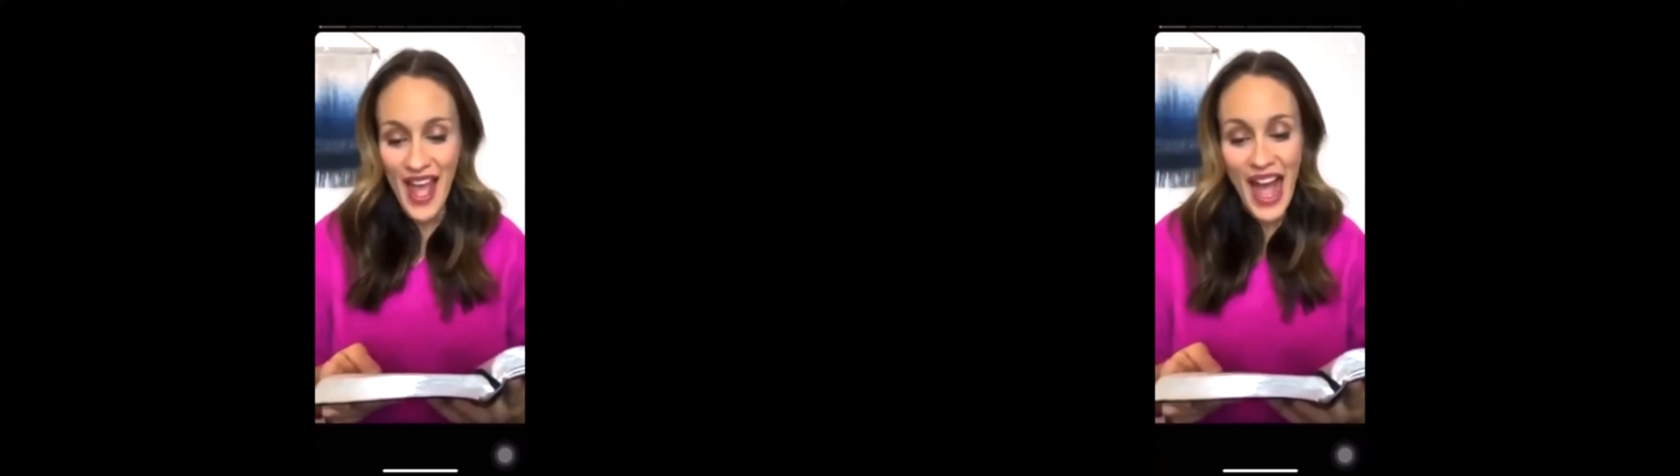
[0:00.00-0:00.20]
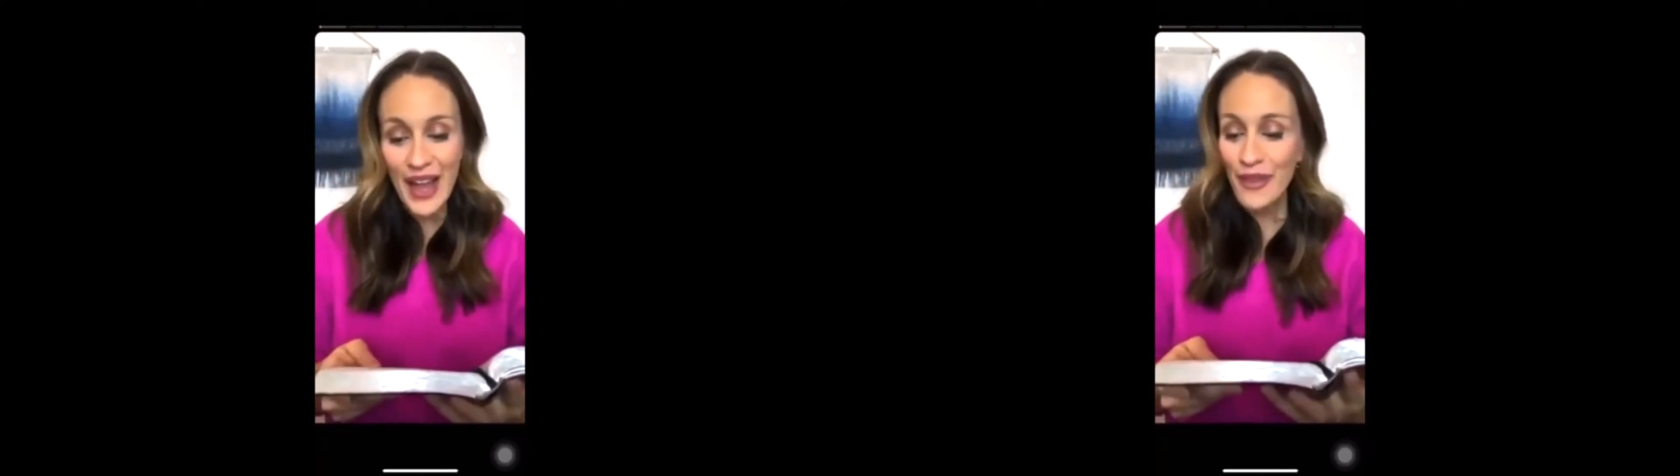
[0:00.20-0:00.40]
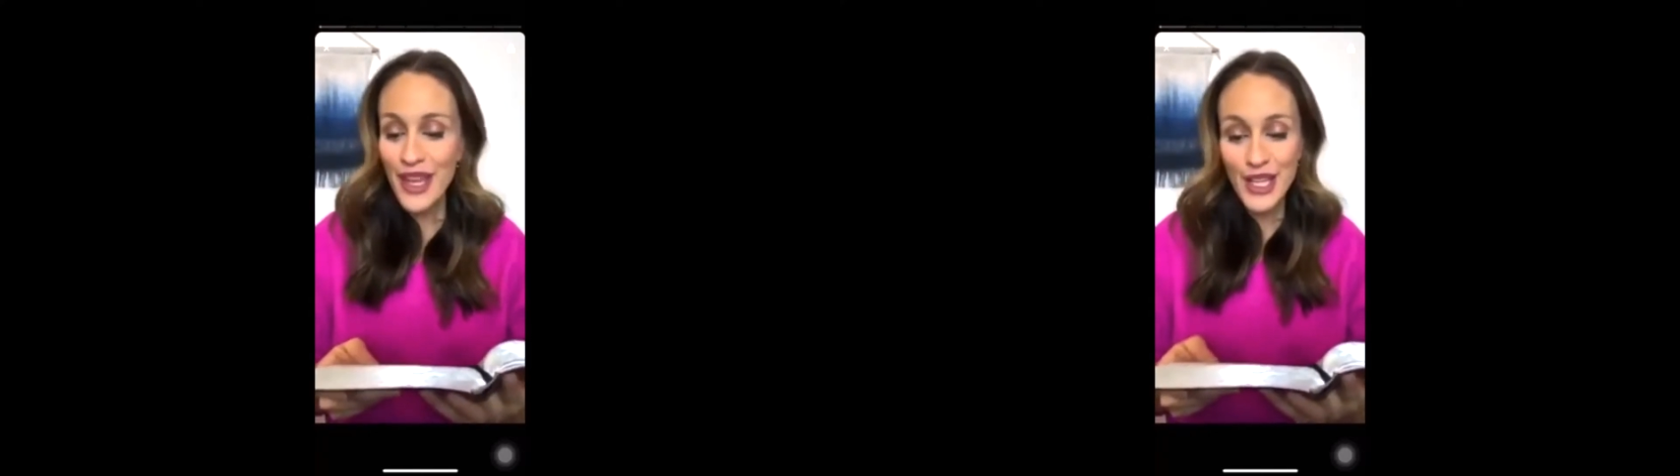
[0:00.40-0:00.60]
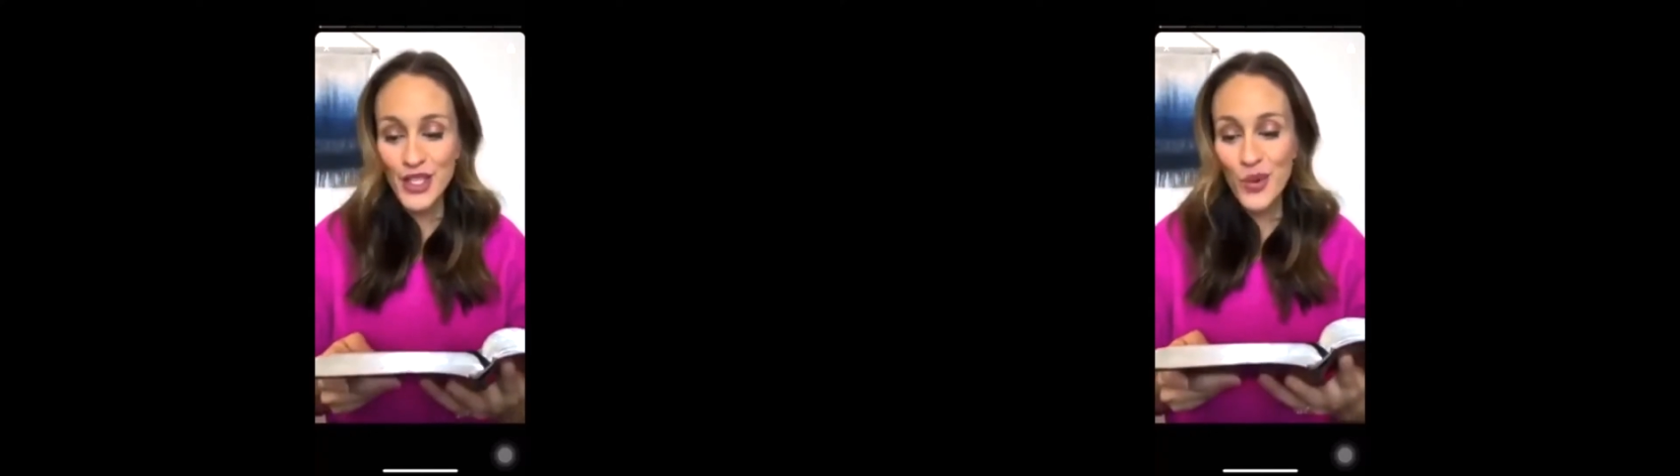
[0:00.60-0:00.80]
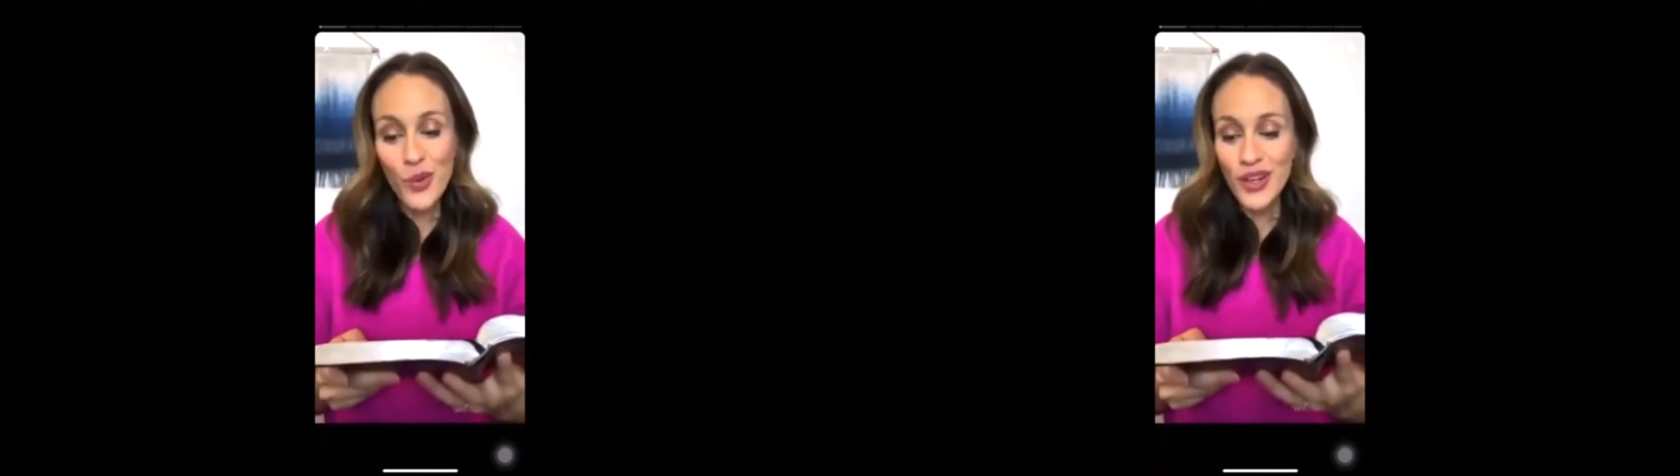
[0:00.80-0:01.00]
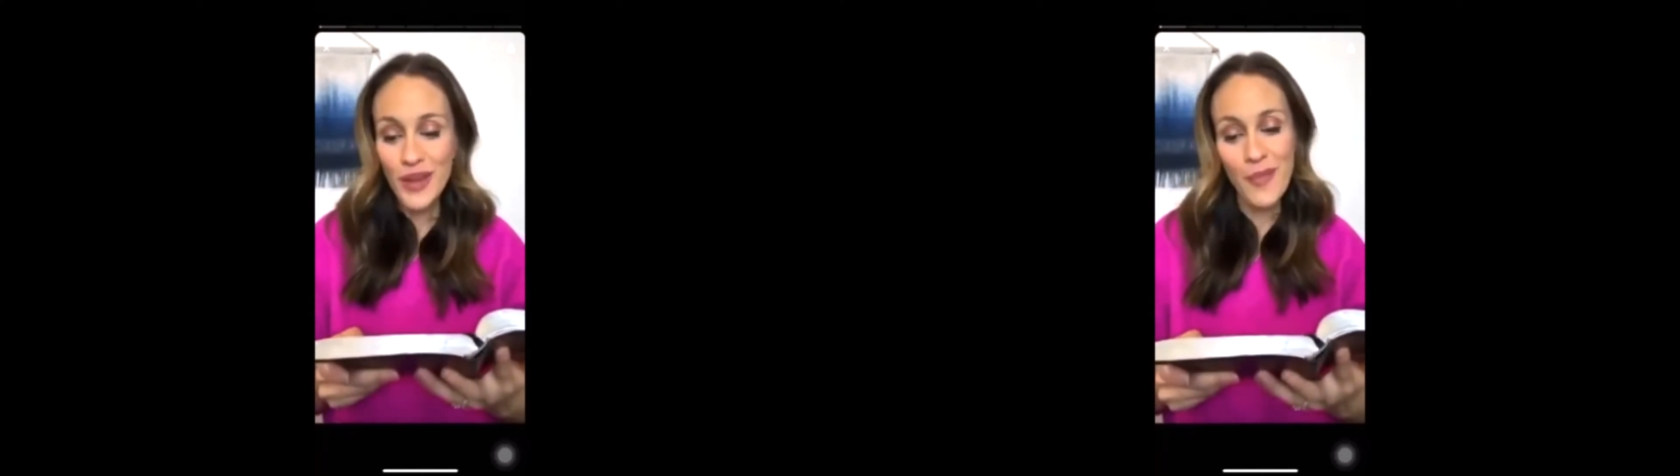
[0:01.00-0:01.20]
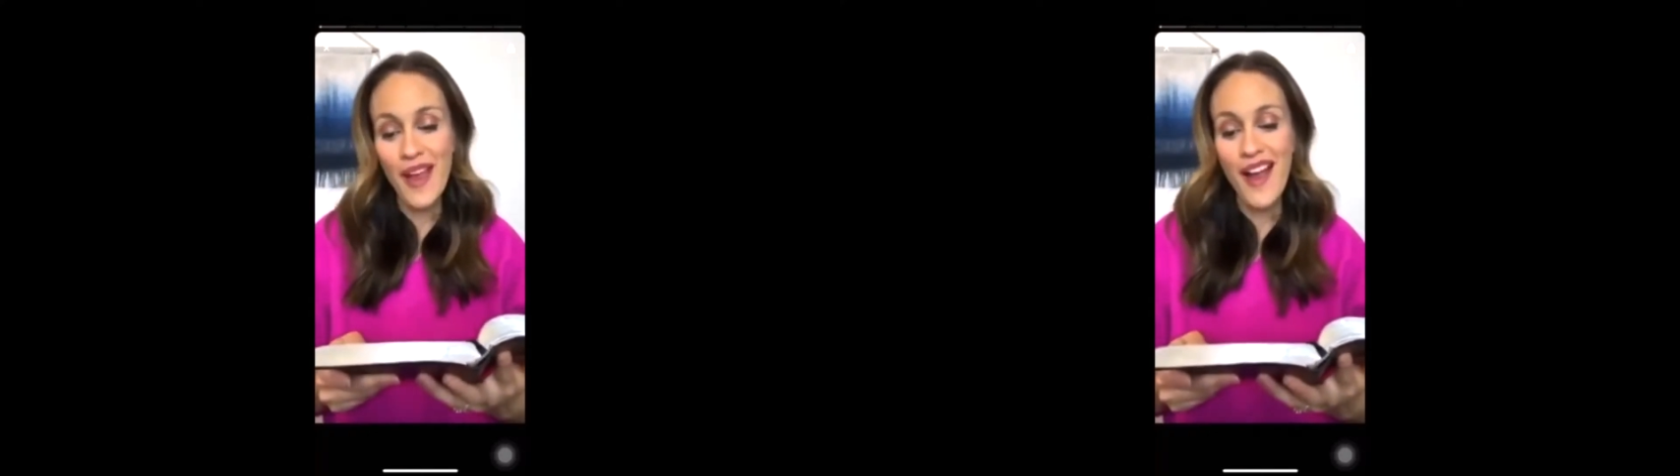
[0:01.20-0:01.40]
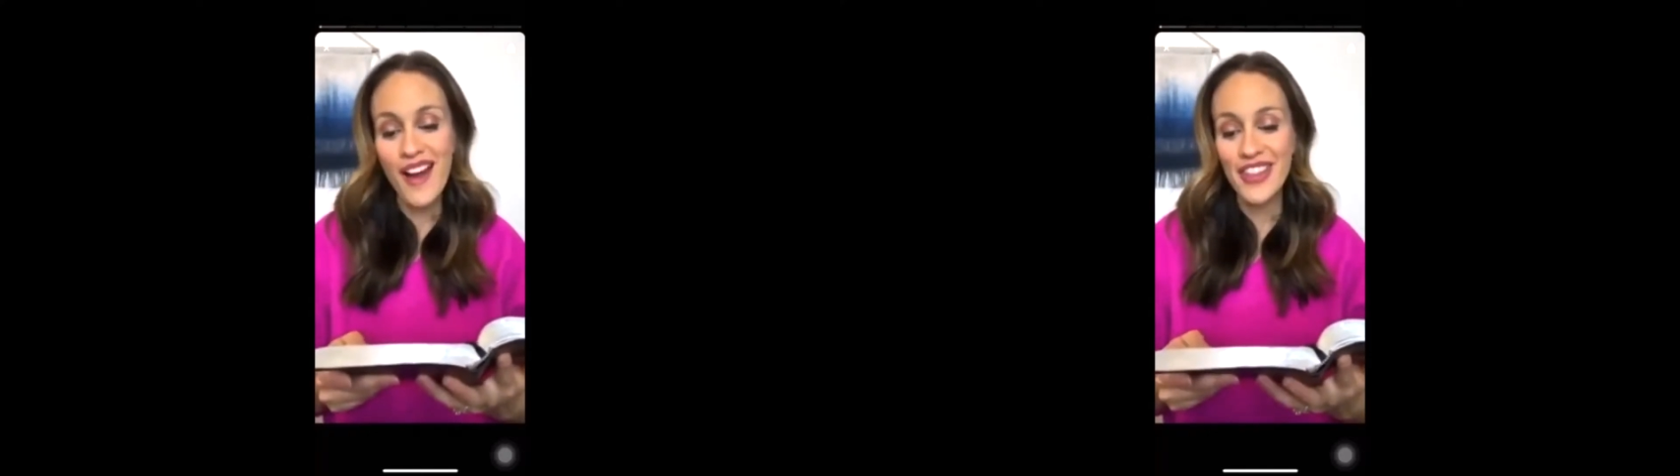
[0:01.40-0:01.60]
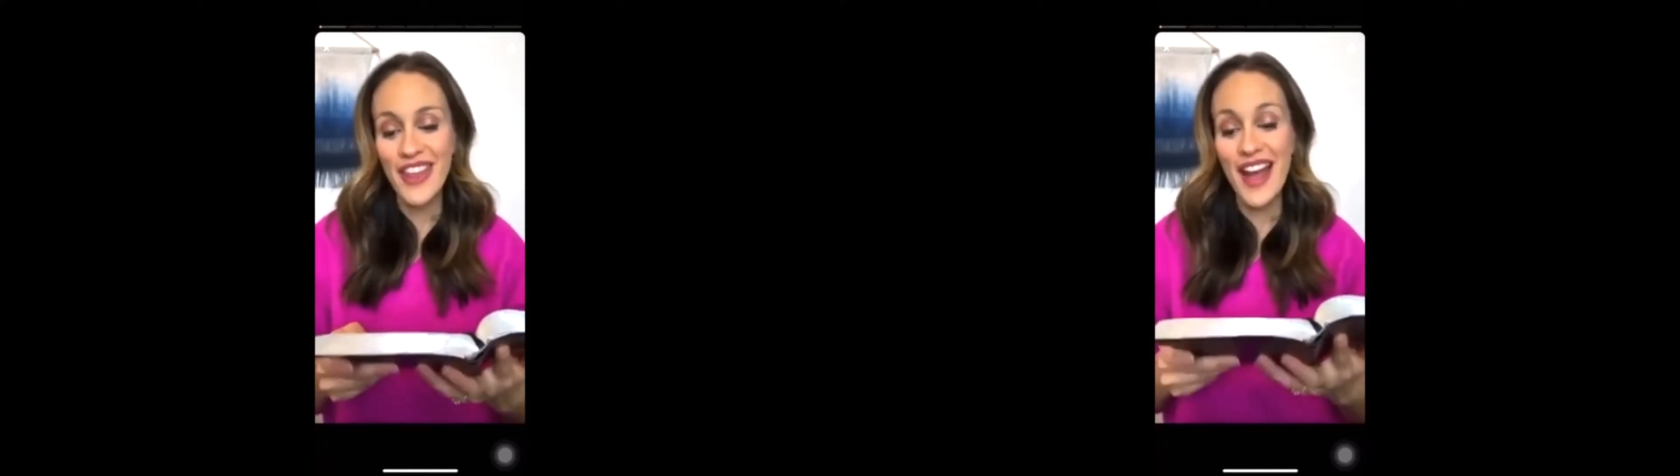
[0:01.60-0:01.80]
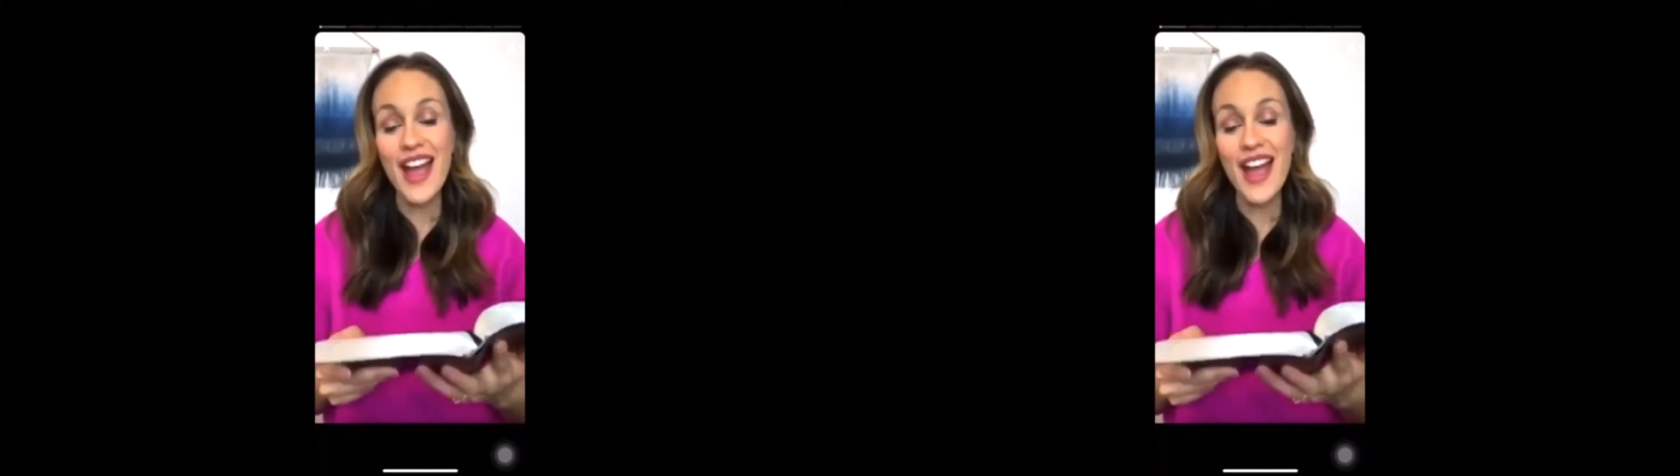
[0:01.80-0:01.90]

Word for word: I've hidden your word in my heart that